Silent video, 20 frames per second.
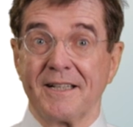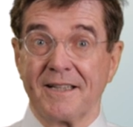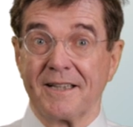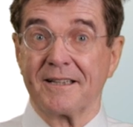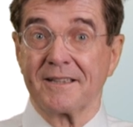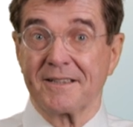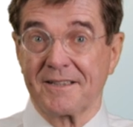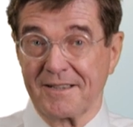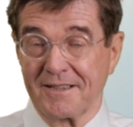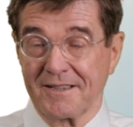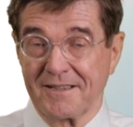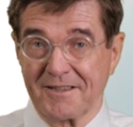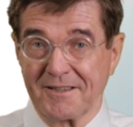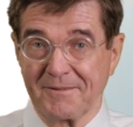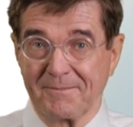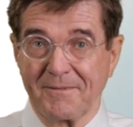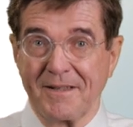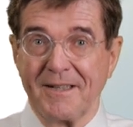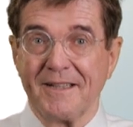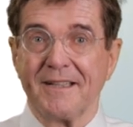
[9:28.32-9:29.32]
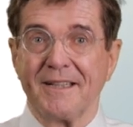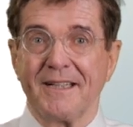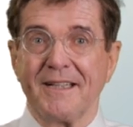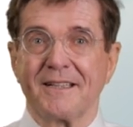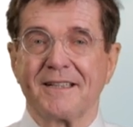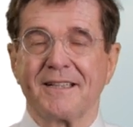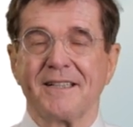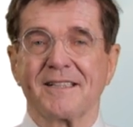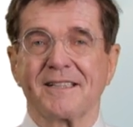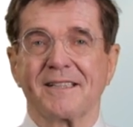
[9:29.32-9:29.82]
in the system.
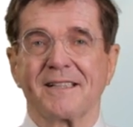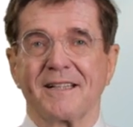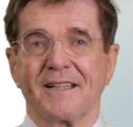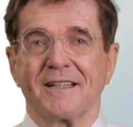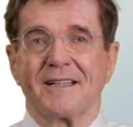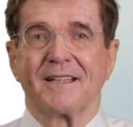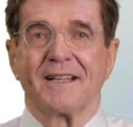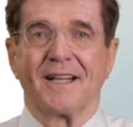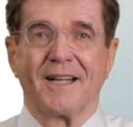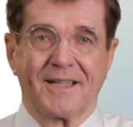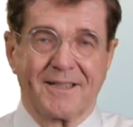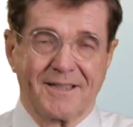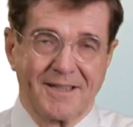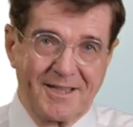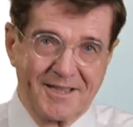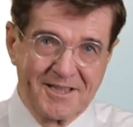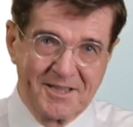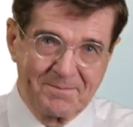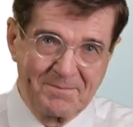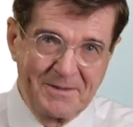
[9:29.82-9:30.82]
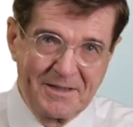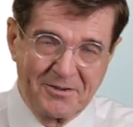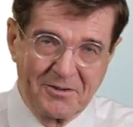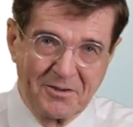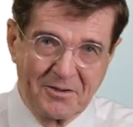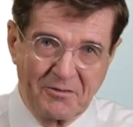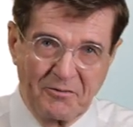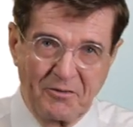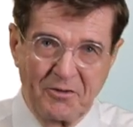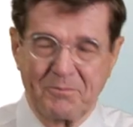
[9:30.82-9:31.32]
It is like I speak
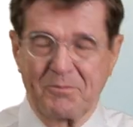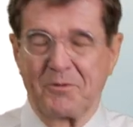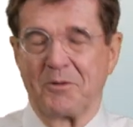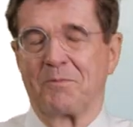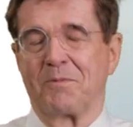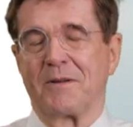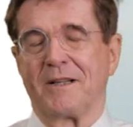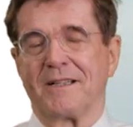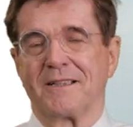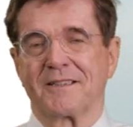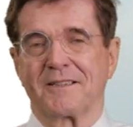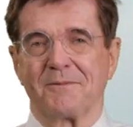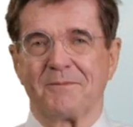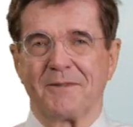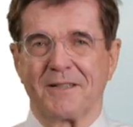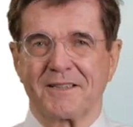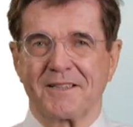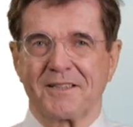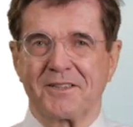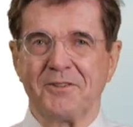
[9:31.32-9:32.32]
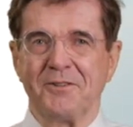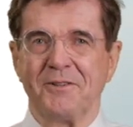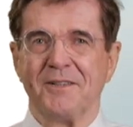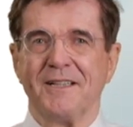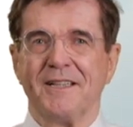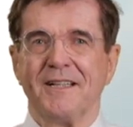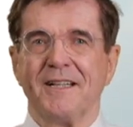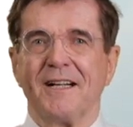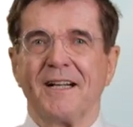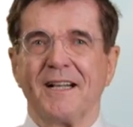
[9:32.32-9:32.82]
to the football players amongst you,
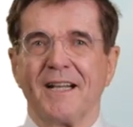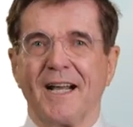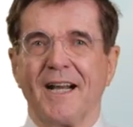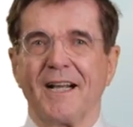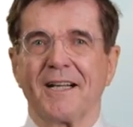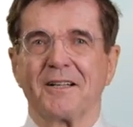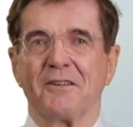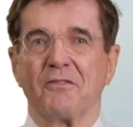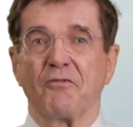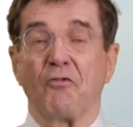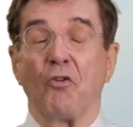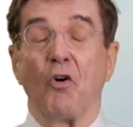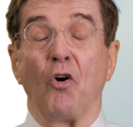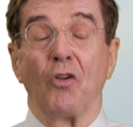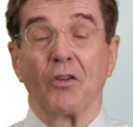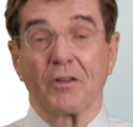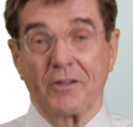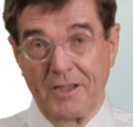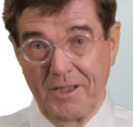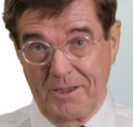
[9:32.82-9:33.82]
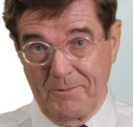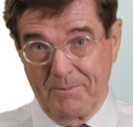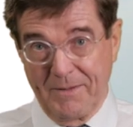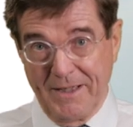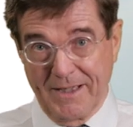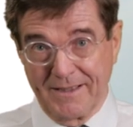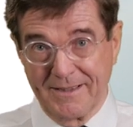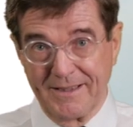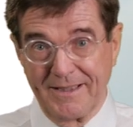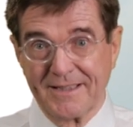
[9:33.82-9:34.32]
like a kick
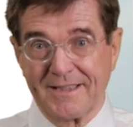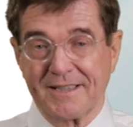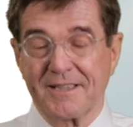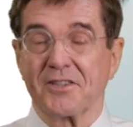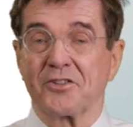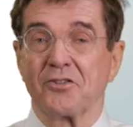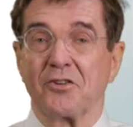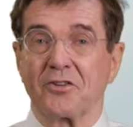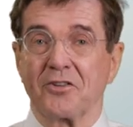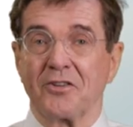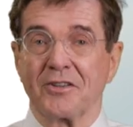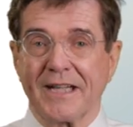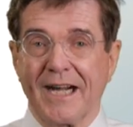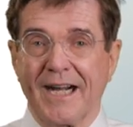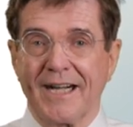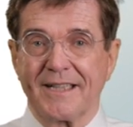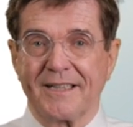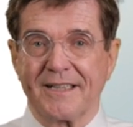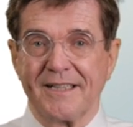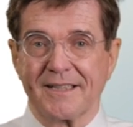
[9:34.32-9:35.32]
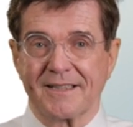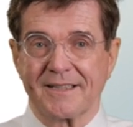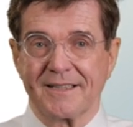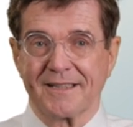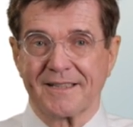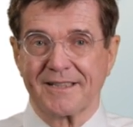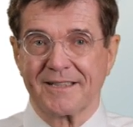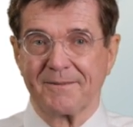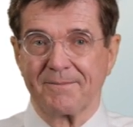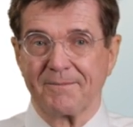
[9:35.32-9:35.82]
fallback. It's the so-called IT
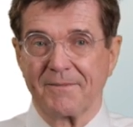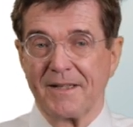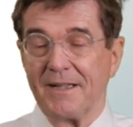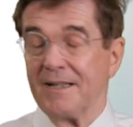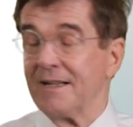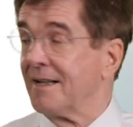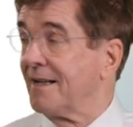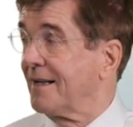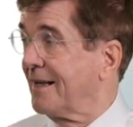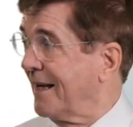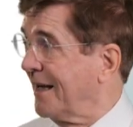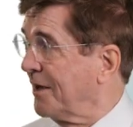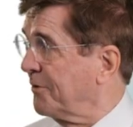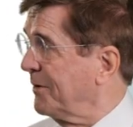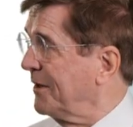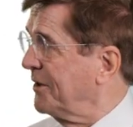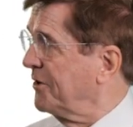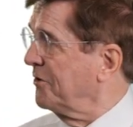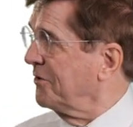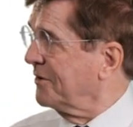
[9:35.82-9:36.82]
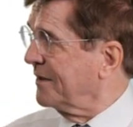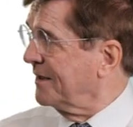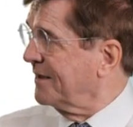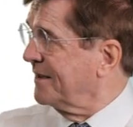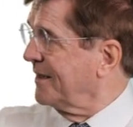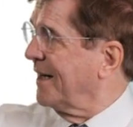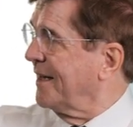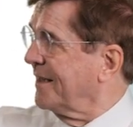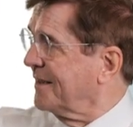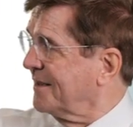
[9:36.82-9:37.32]
system. And when you look at
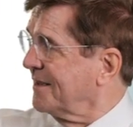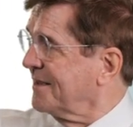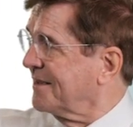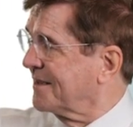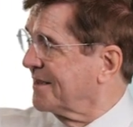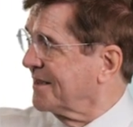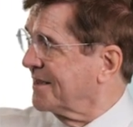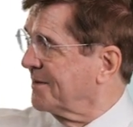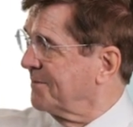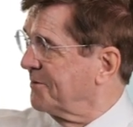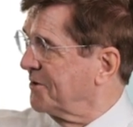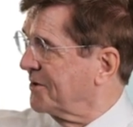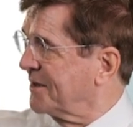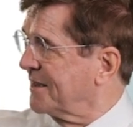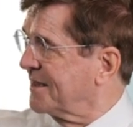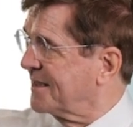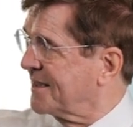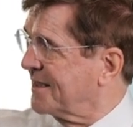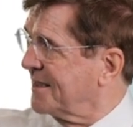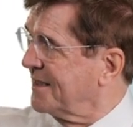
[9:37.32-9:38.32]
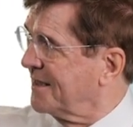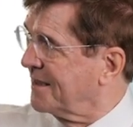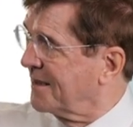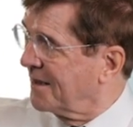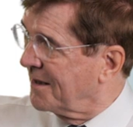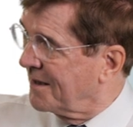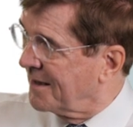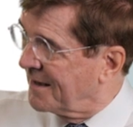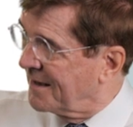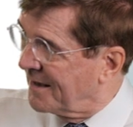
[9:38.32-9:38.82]
the IT system, you can see
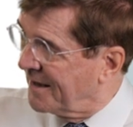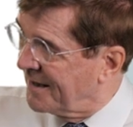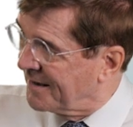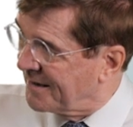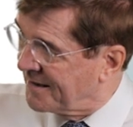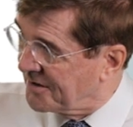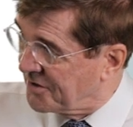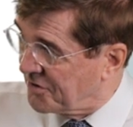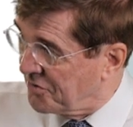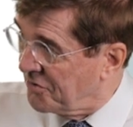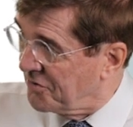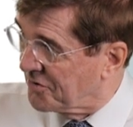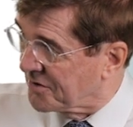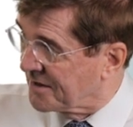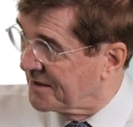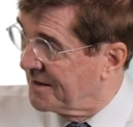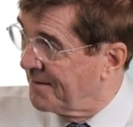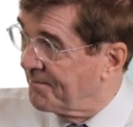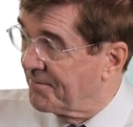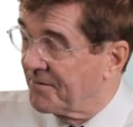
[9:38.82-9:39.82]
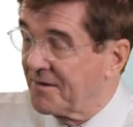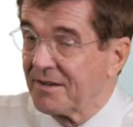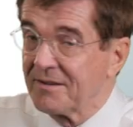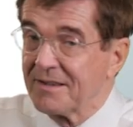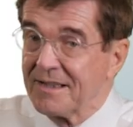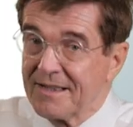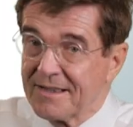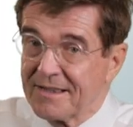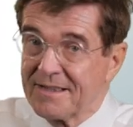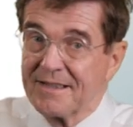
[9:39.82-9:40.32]
at the source
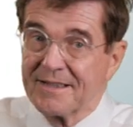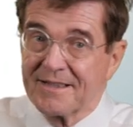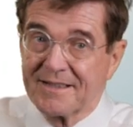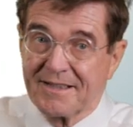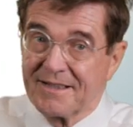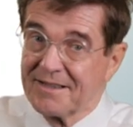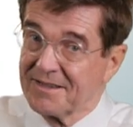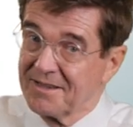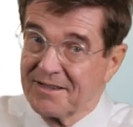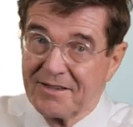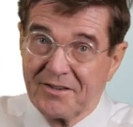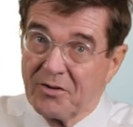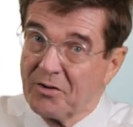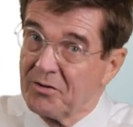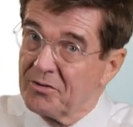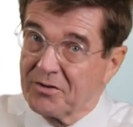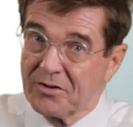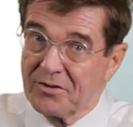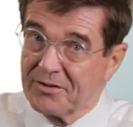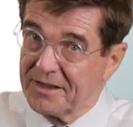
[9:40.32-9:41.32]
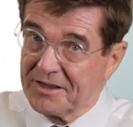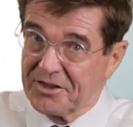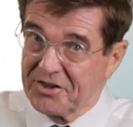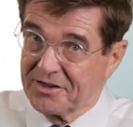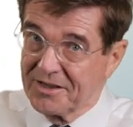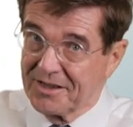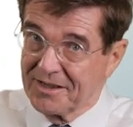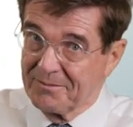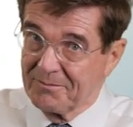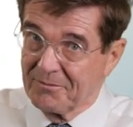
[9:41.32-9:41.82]
that it is the, no
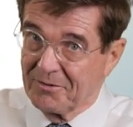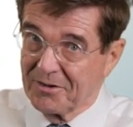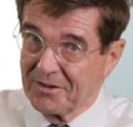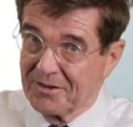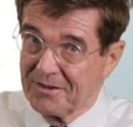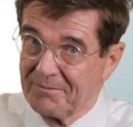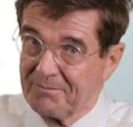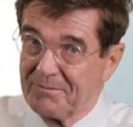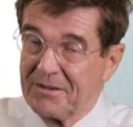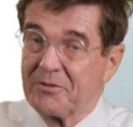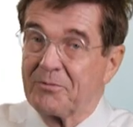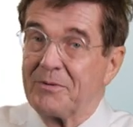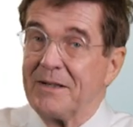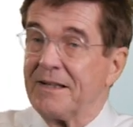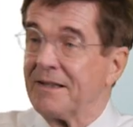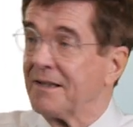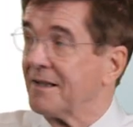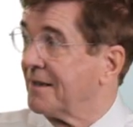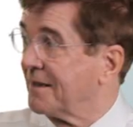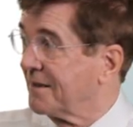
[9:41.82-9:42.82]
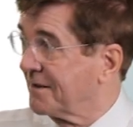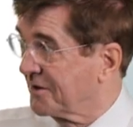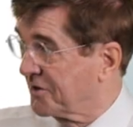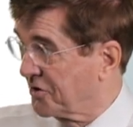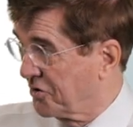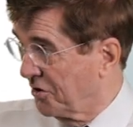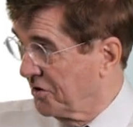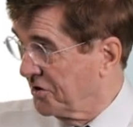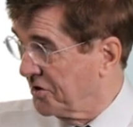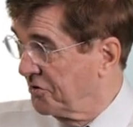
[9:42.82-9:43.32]
connection anymore between the
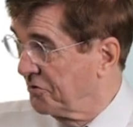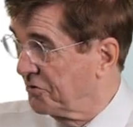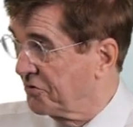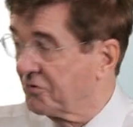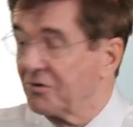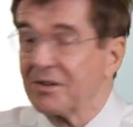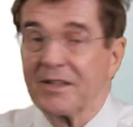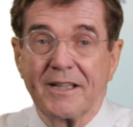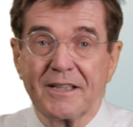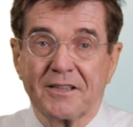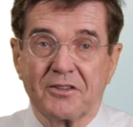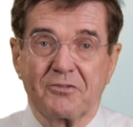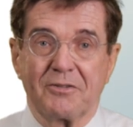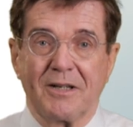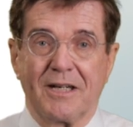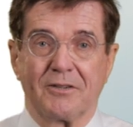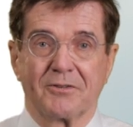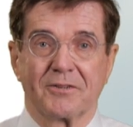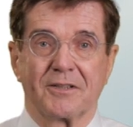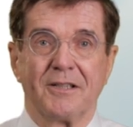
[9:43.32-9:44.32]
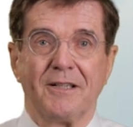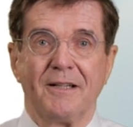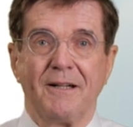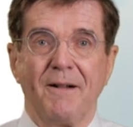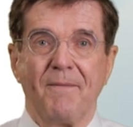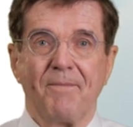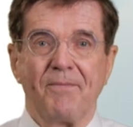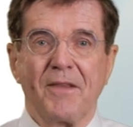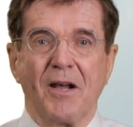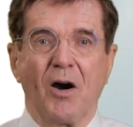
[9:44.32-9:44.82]
source neutral and ground.
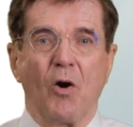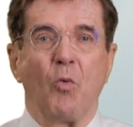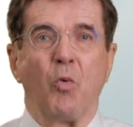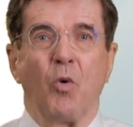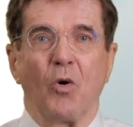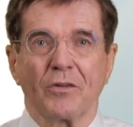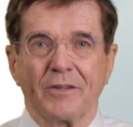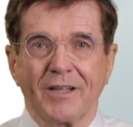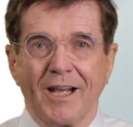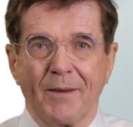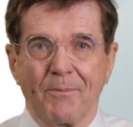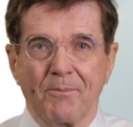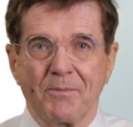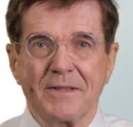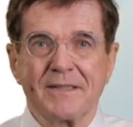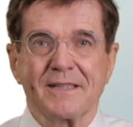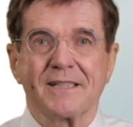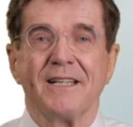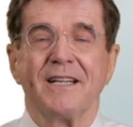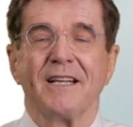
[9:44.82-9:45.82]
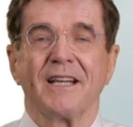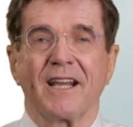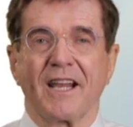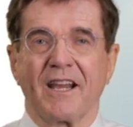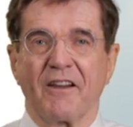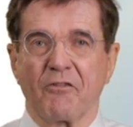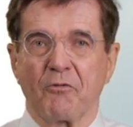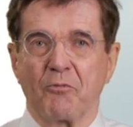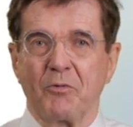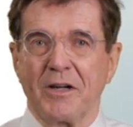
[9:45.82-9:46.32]
Now, what happens
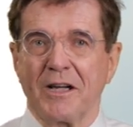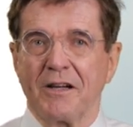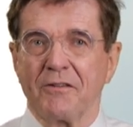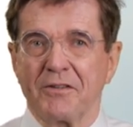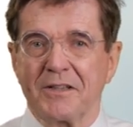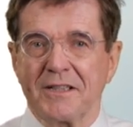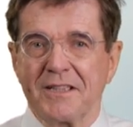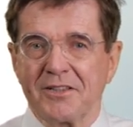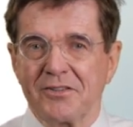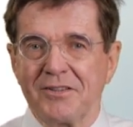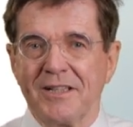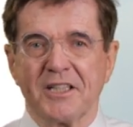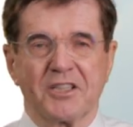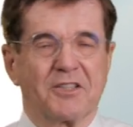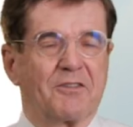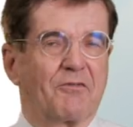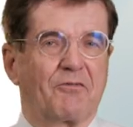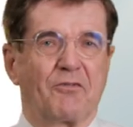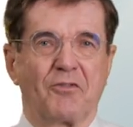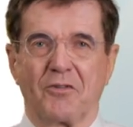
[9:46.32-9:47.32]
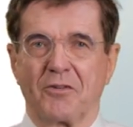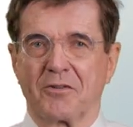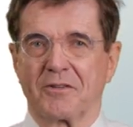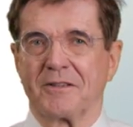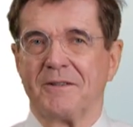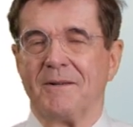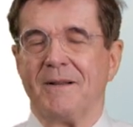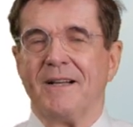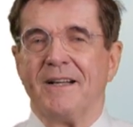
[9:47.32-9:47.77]
if we have an insulation fault?